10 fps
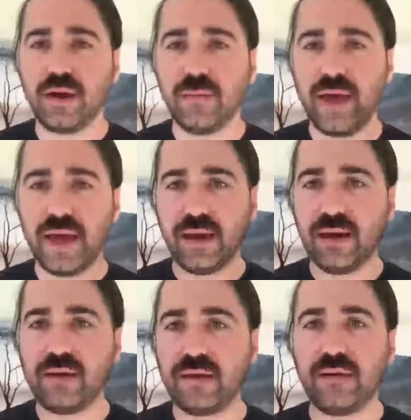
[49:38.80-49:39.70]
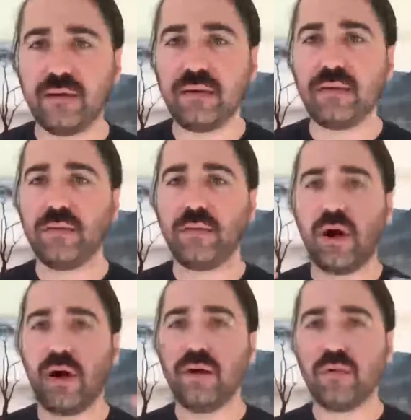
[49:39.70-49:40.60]
big
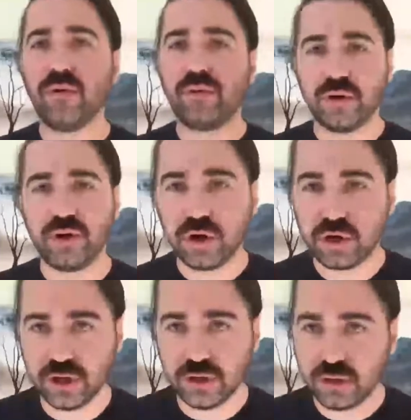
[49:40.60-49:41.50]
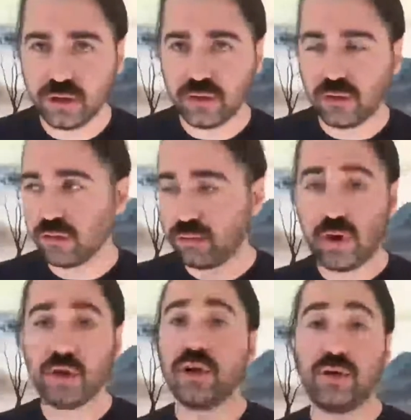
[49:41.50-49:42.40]
Hollywood production, or
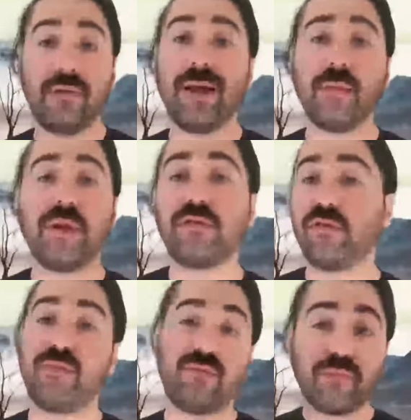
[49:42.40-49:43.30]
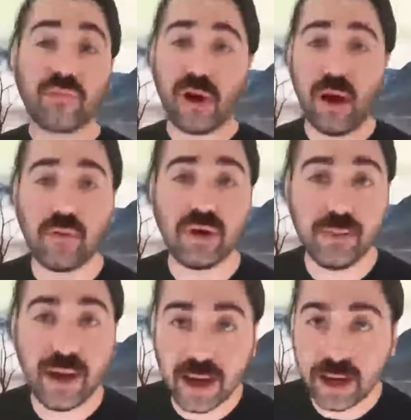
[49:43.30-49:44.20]
watching a film that's just properly
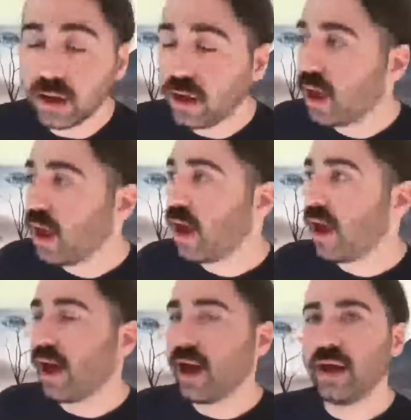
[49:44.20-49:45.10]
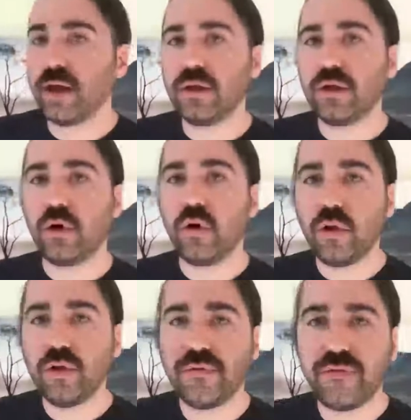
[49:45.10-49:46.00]
made,
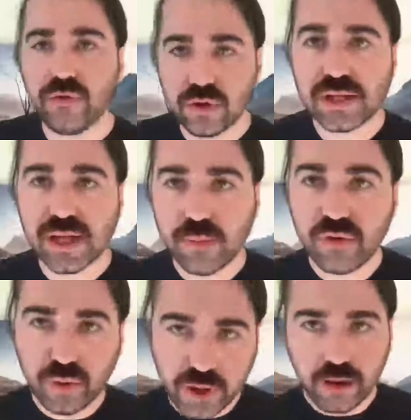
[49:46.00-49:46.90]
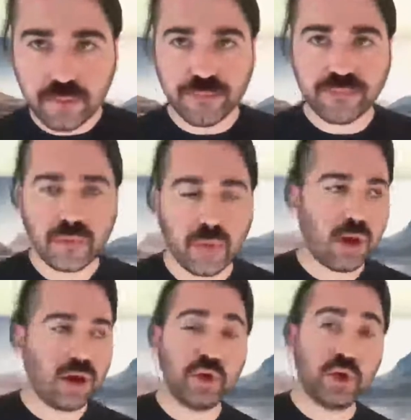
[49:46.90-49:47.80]
all the footsteps you hear are
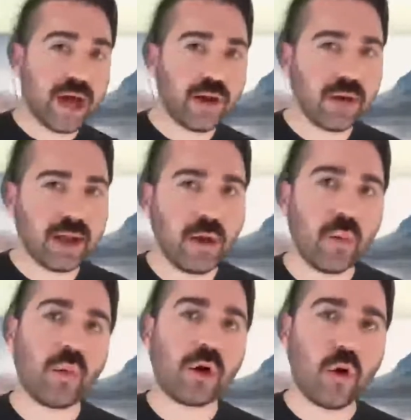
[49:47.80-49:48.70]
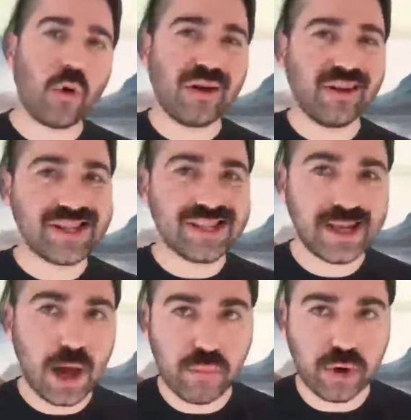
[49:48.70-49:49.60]
generally recorded
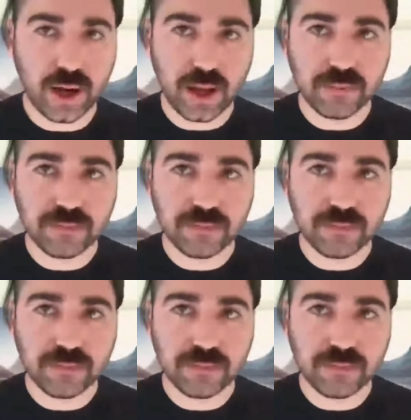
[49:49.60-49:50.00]
separately.